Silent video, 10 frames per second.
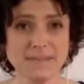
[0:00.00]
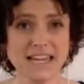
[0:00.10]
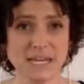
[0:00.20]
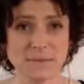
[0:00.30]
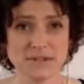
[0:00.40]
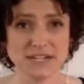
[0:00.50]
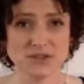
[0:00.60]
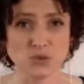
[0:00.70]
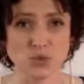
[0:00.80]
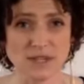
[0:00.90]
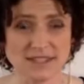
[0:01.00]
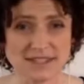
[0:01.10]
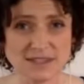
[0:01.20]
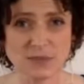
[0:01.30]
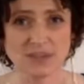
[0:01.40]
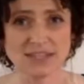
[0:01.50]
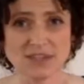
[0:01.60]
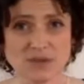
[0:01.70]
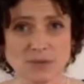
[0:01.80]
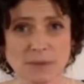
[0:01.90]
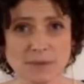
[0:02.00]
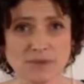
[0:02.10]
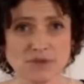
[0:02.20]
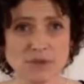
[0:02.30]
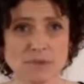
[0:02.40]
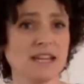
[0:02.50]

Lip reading: Any potential risks with consuming maple syrup?